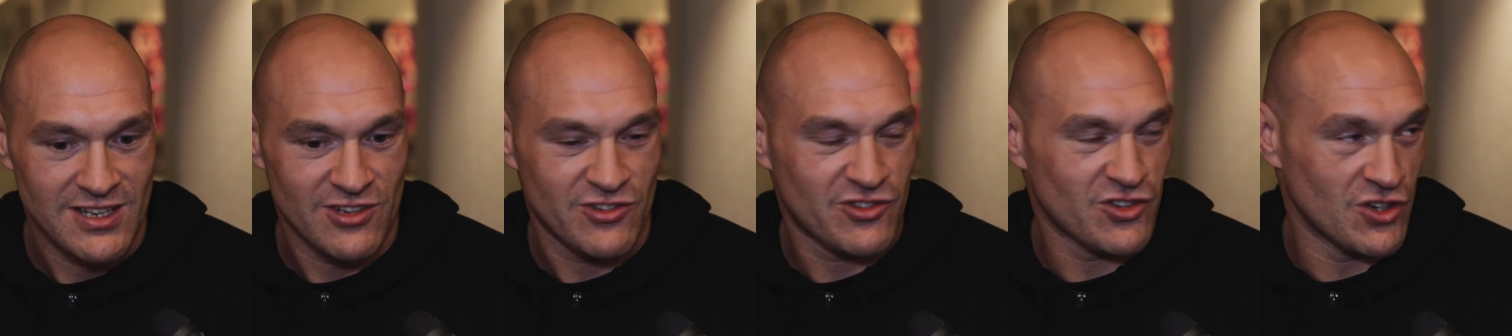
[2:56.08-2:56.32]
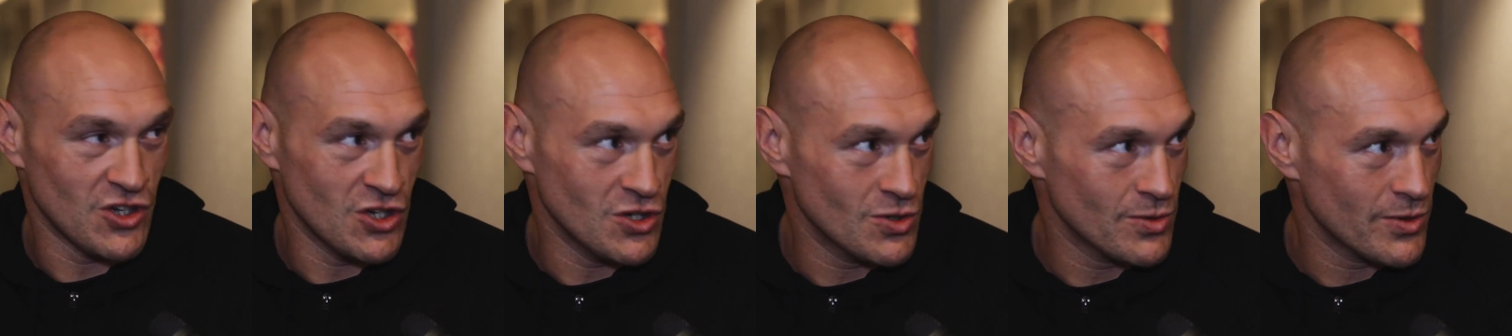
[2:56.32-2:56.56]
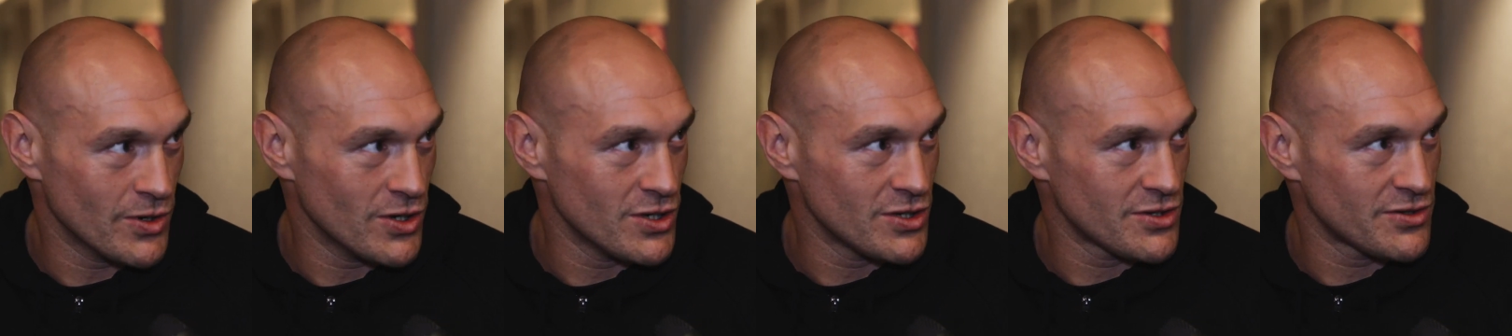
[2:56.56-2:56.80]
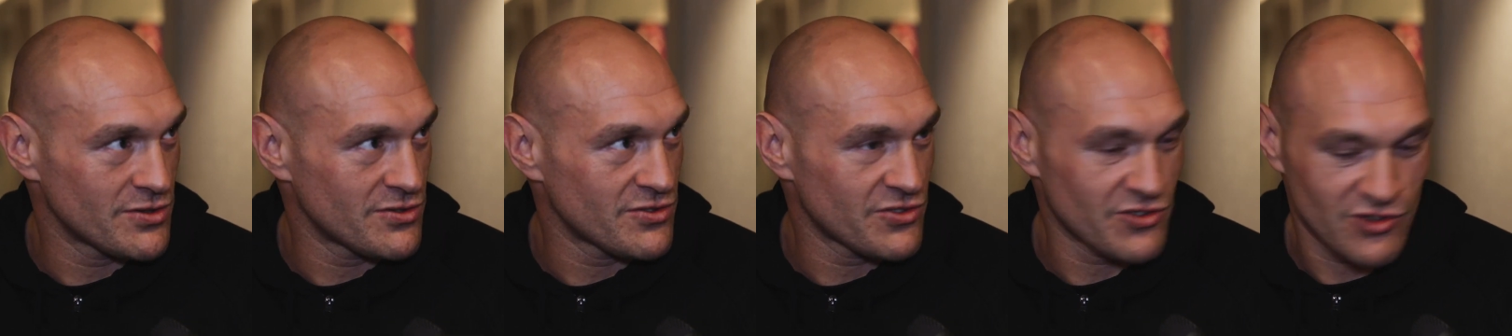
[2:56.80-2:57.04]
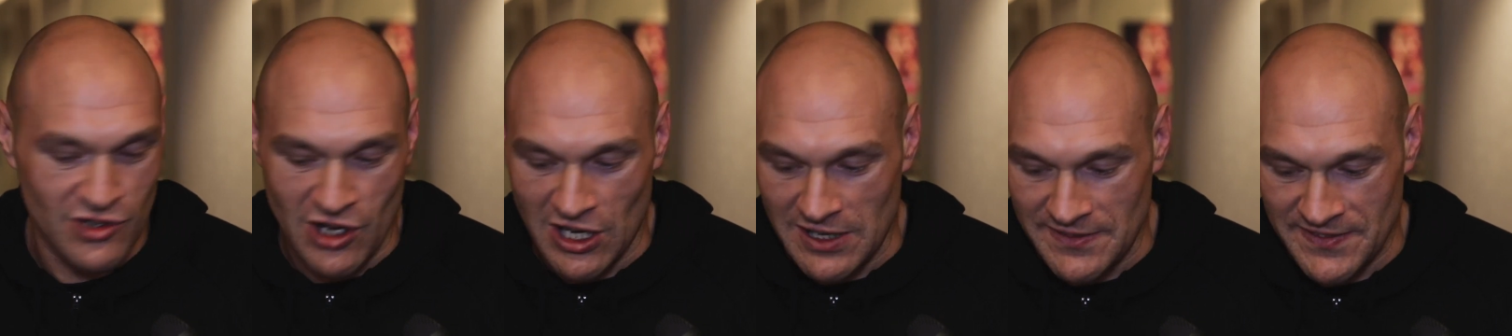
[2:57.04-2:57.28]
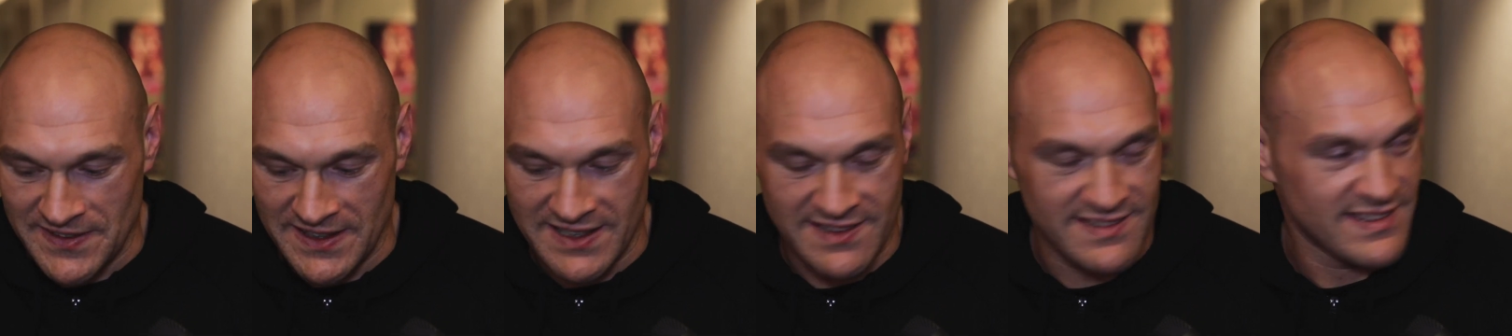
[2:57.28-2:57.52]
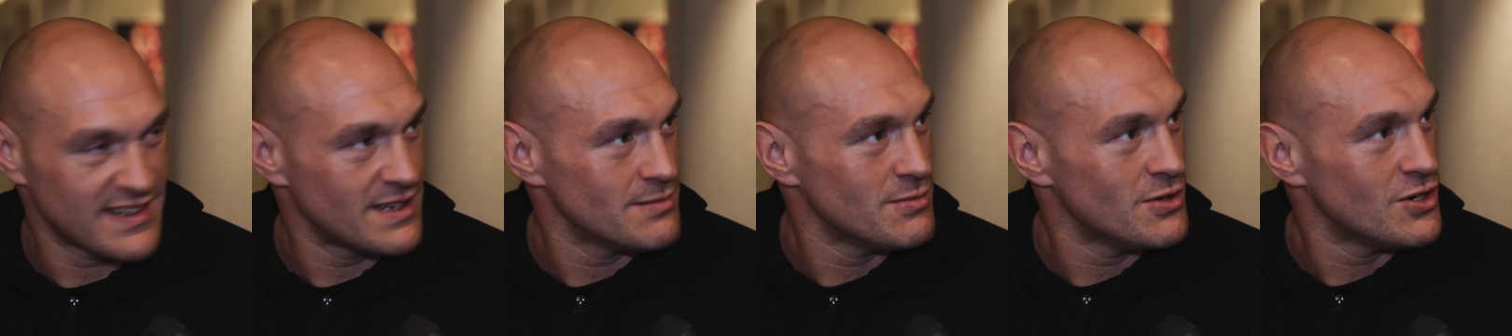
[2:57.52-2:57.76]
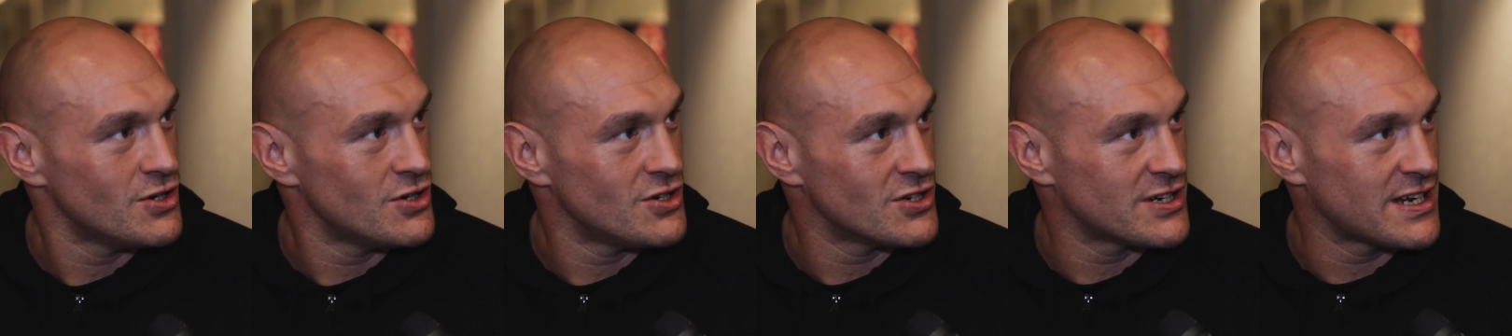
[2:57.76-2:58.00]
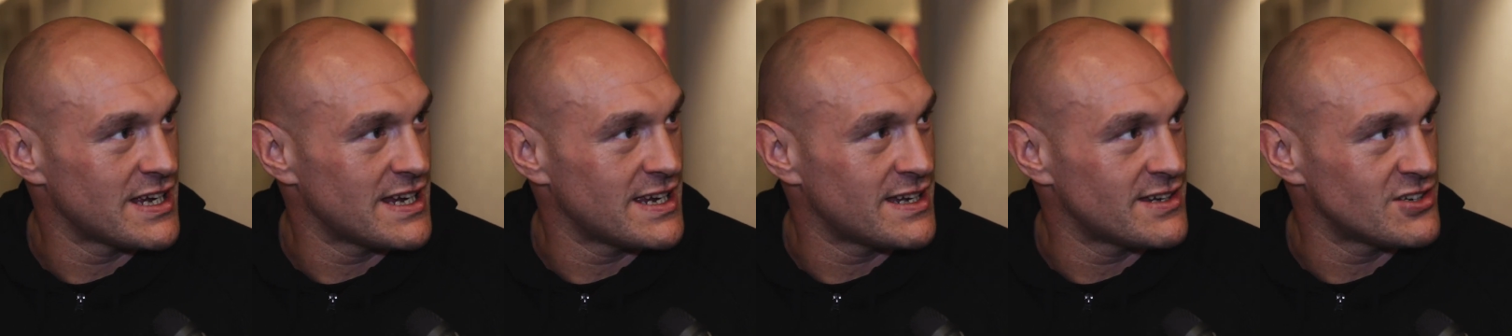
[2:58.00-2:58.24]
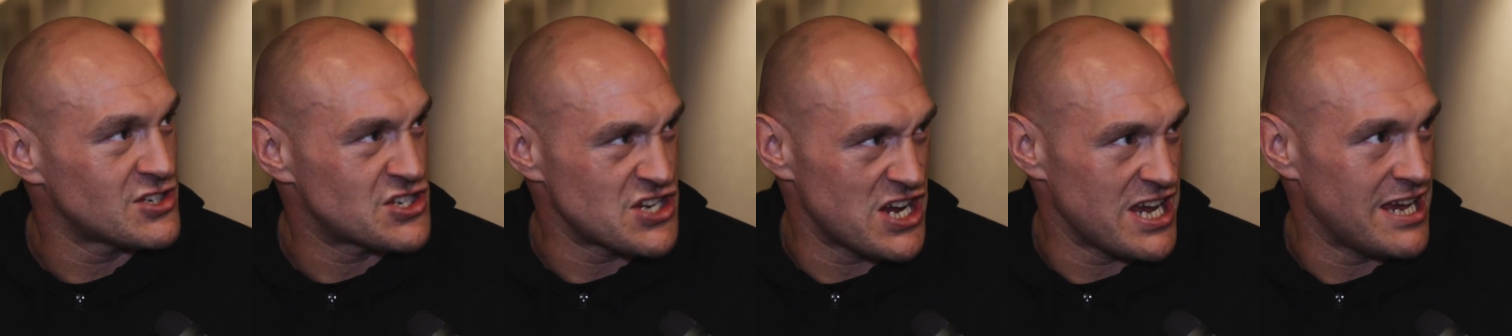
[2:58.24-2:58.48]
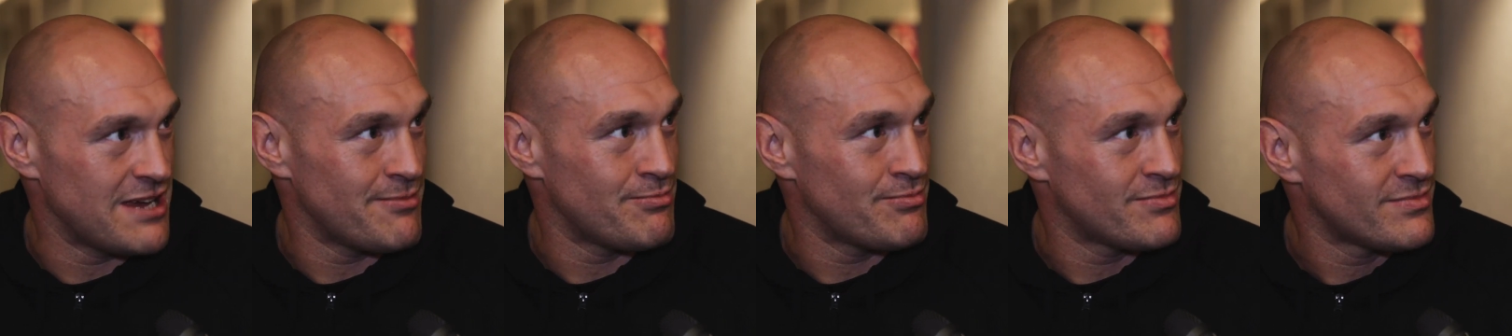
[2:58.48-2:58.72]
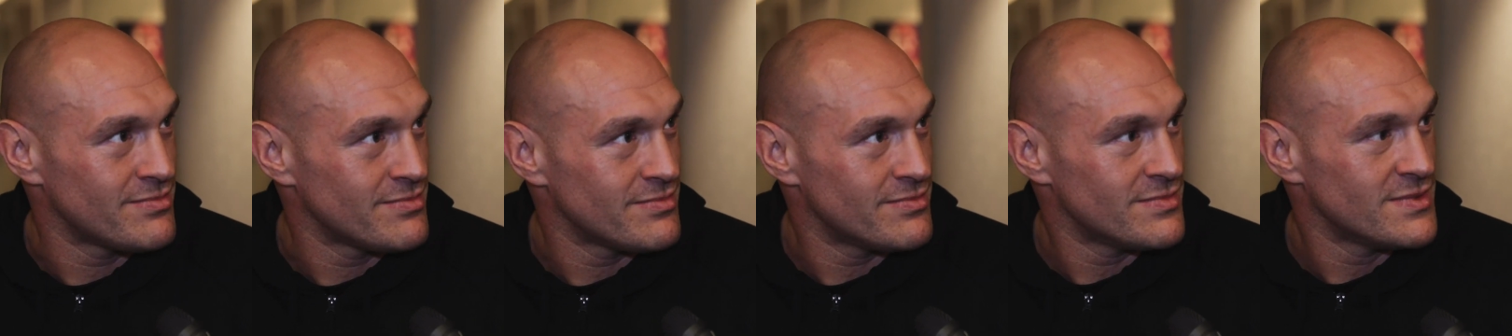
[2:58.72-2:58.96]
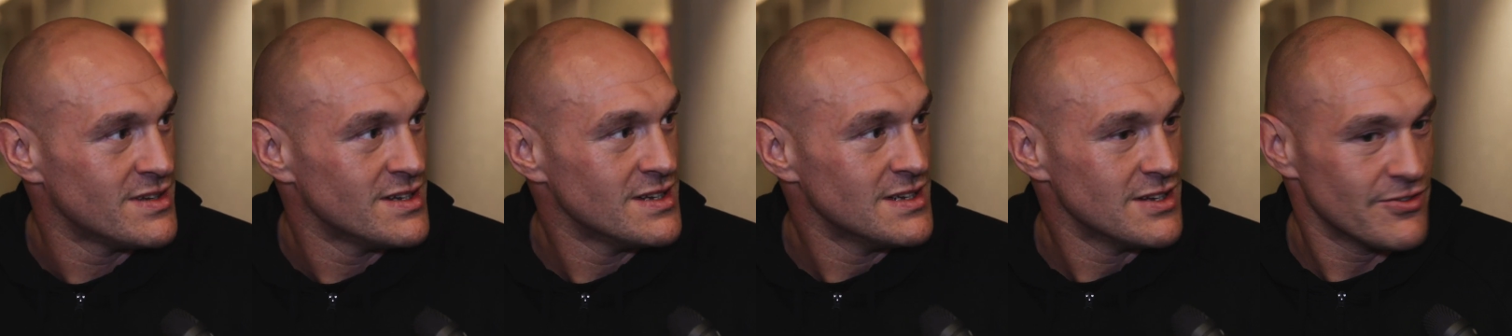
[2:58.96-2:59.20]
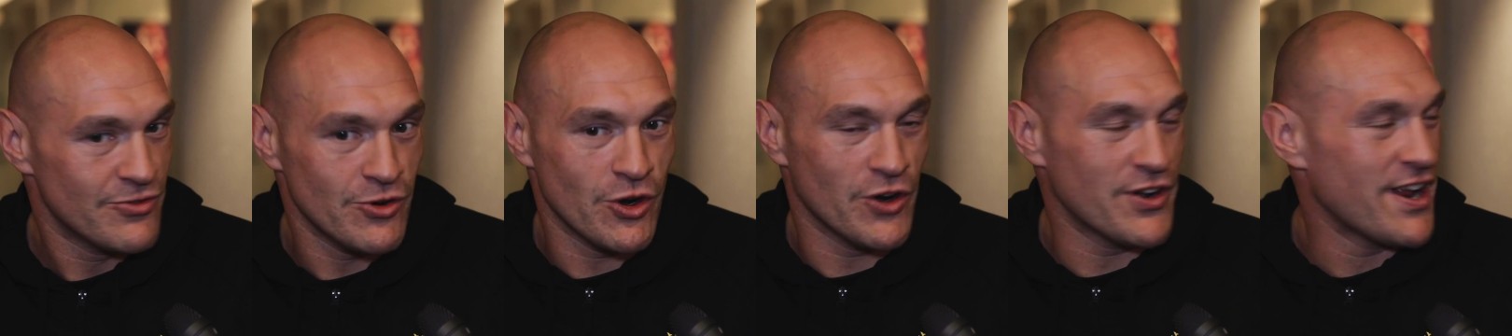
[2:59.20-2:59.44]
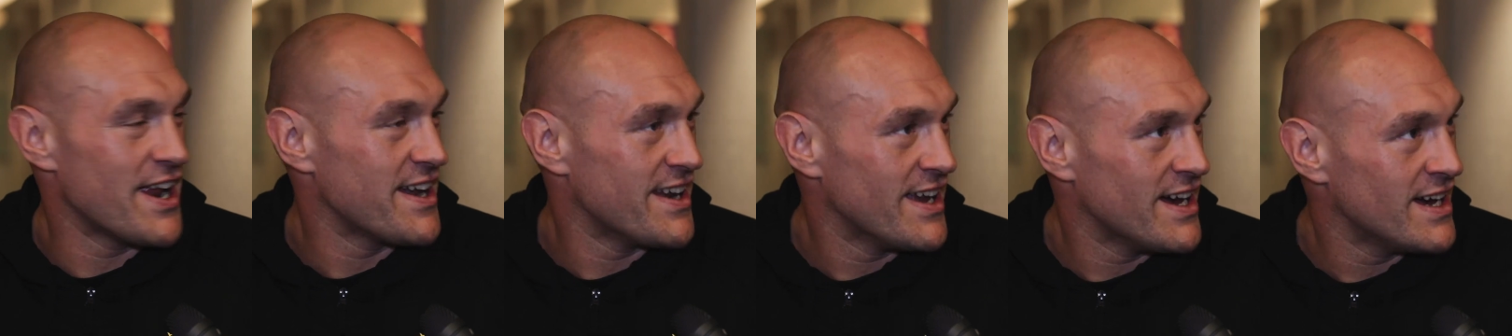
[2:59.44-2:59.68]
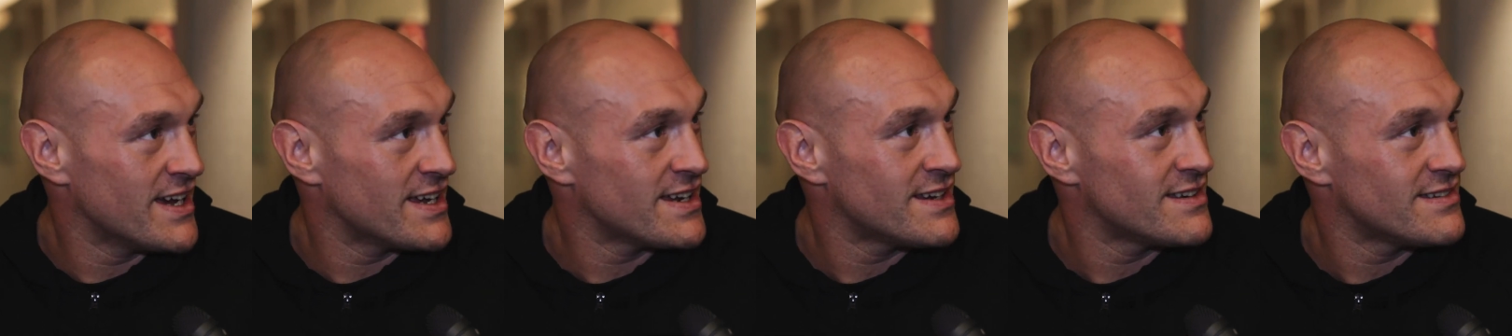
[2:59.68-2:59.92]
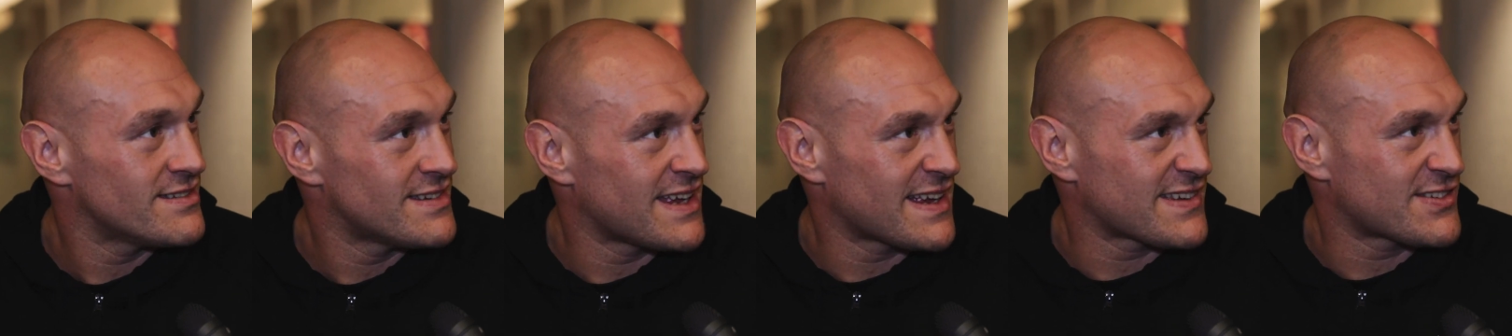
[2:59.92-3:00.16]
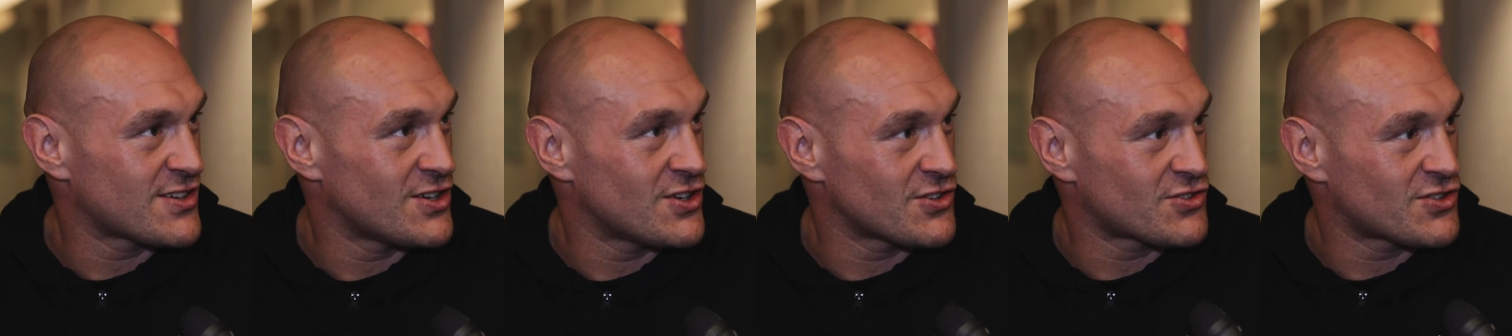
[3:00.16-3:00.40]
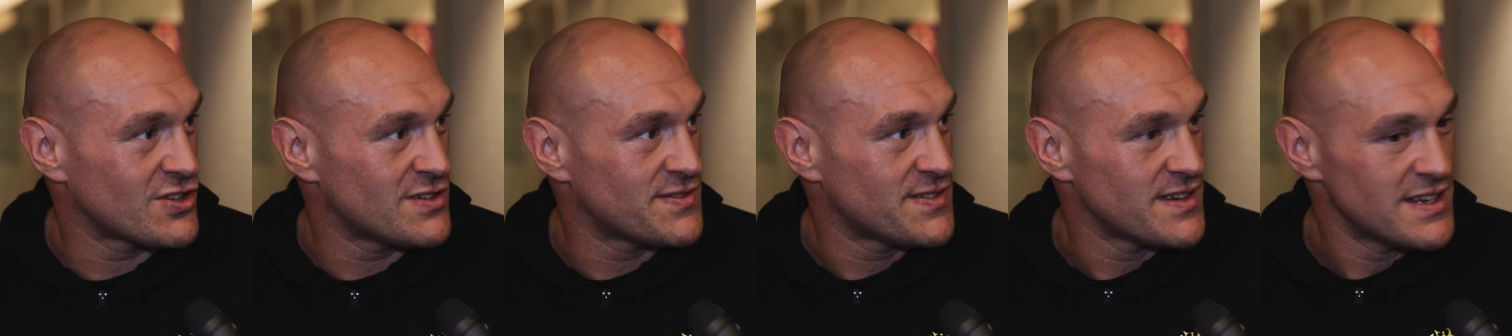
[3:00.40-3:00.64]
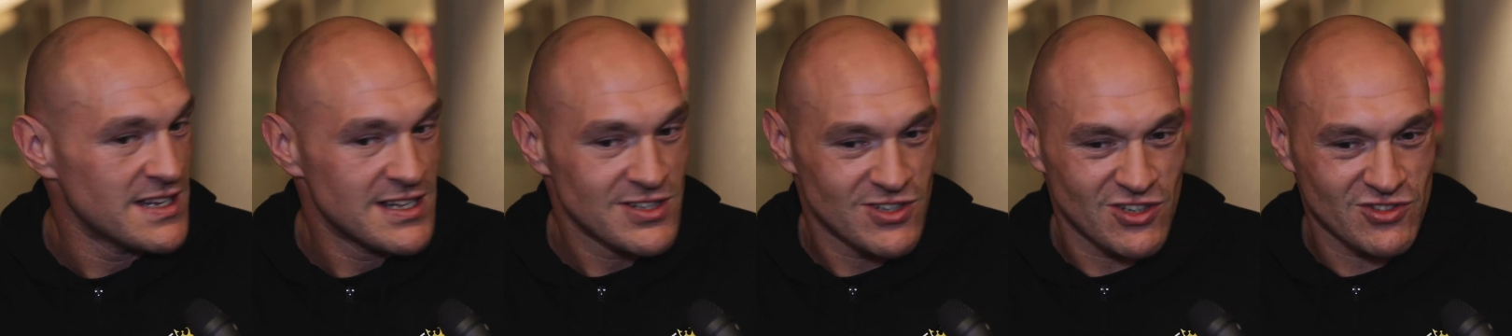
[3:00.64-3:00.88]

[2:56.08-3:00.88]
school runs, coffees in the morning, gym, run at night, that sort of stuff.